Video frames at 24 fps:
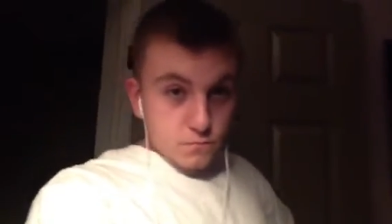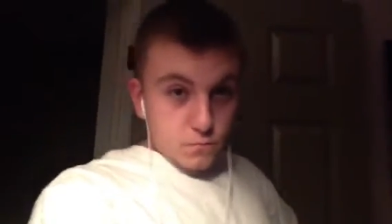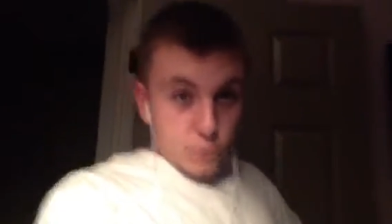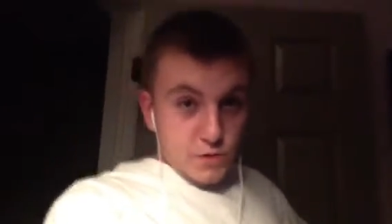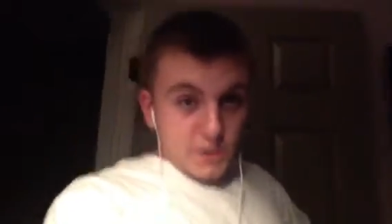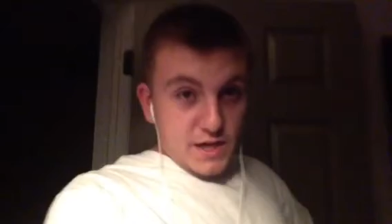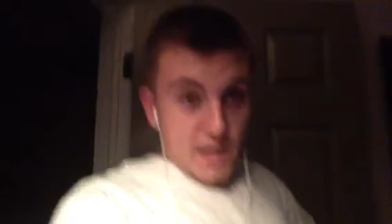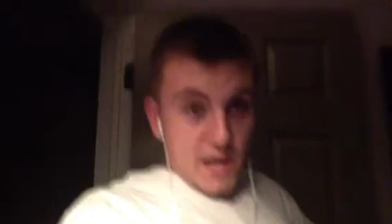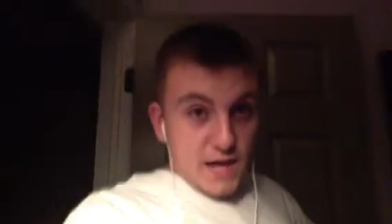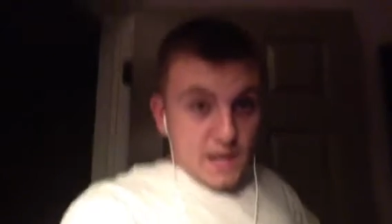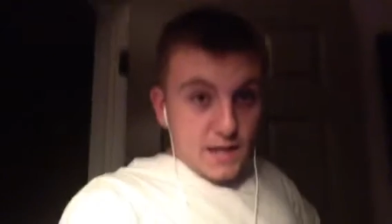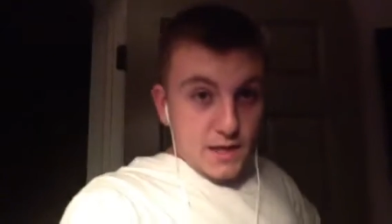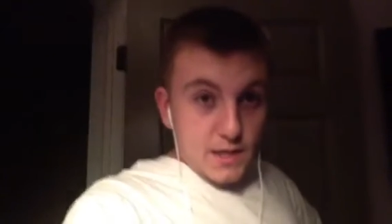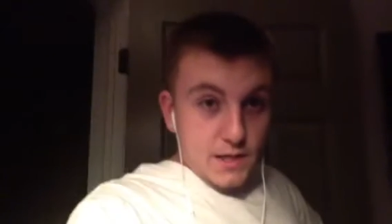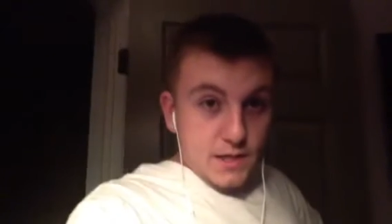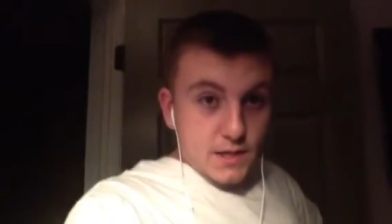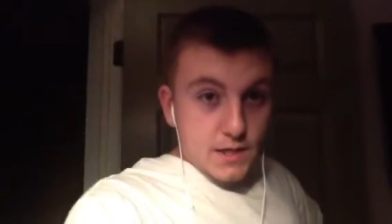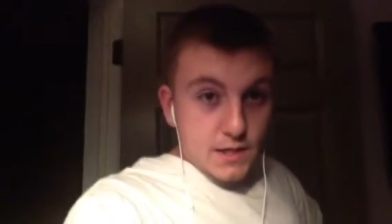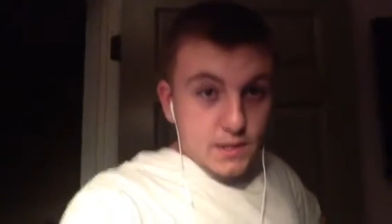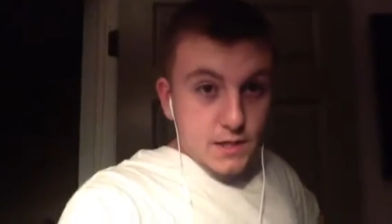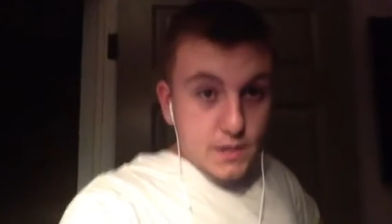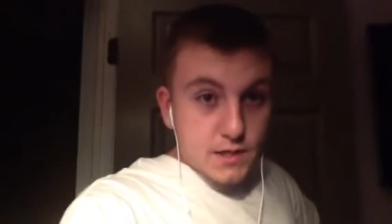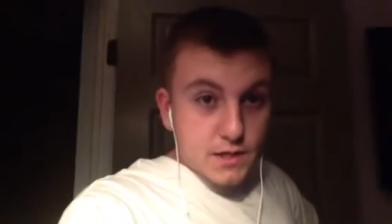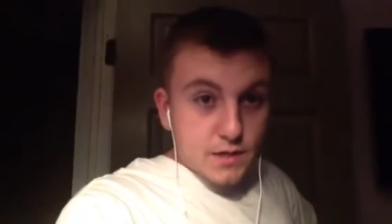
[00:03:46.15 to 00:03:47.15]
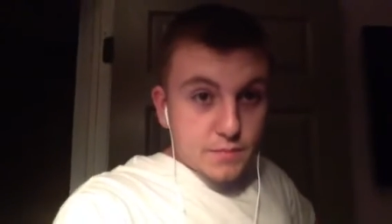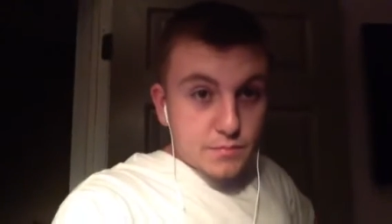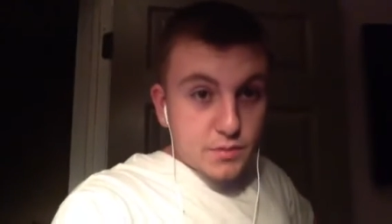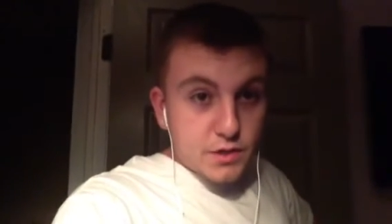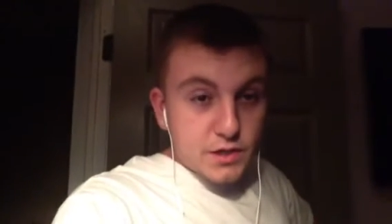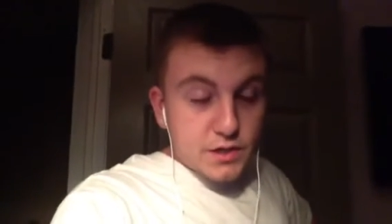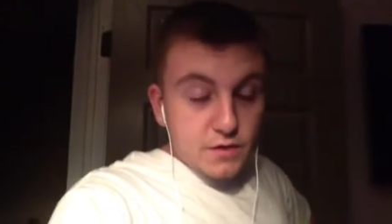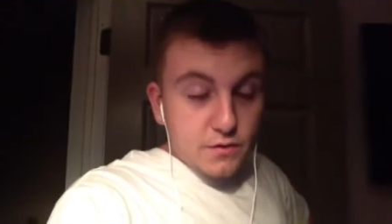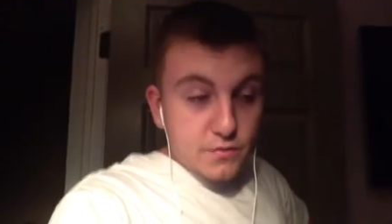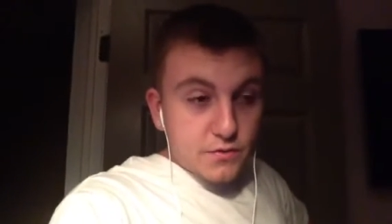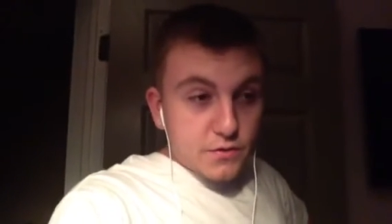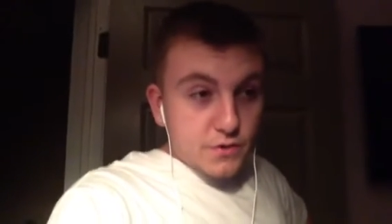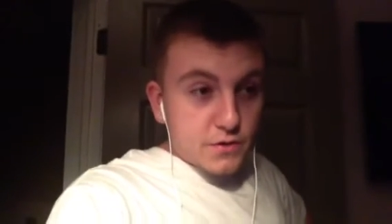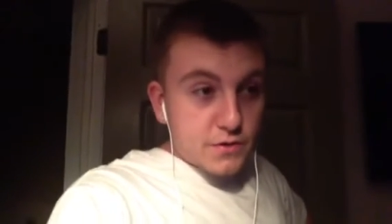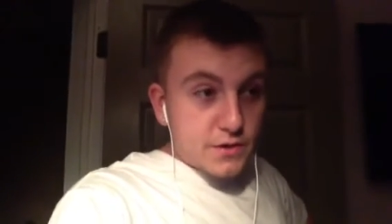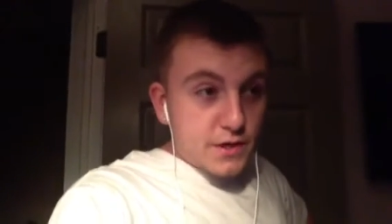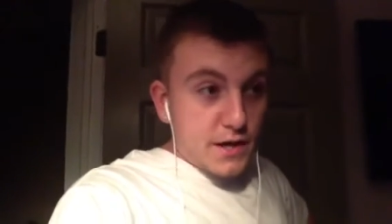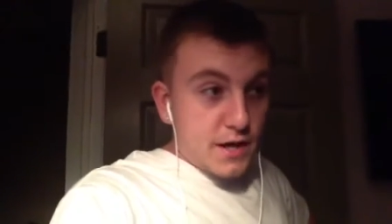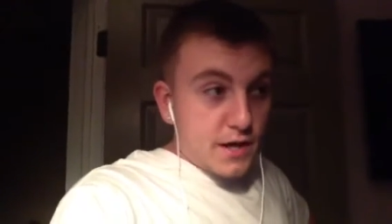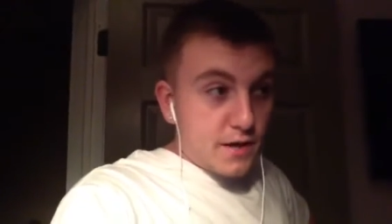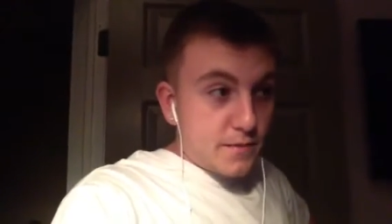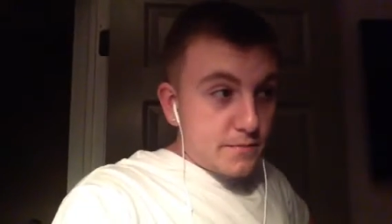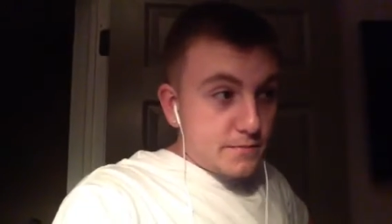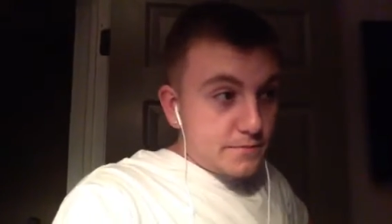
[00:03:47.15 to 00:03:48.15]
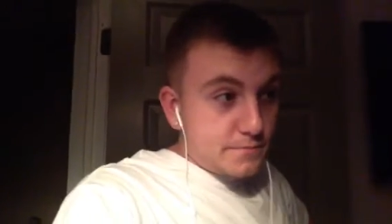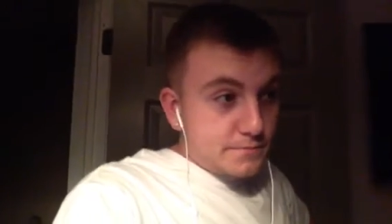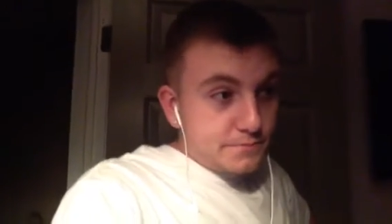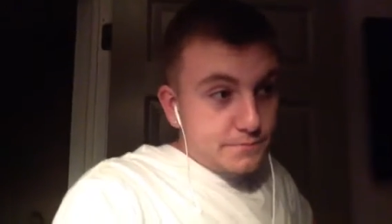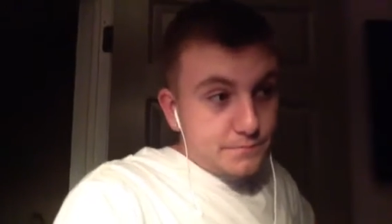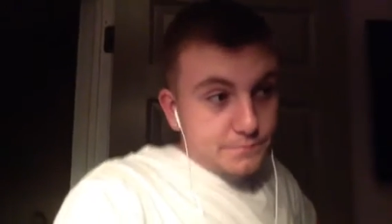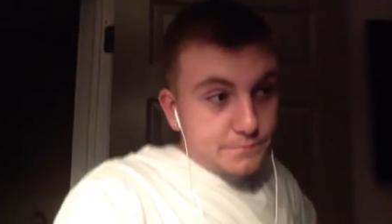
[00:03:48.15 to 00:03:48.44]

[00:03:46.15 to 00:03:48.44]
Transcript: We can't complete on third down,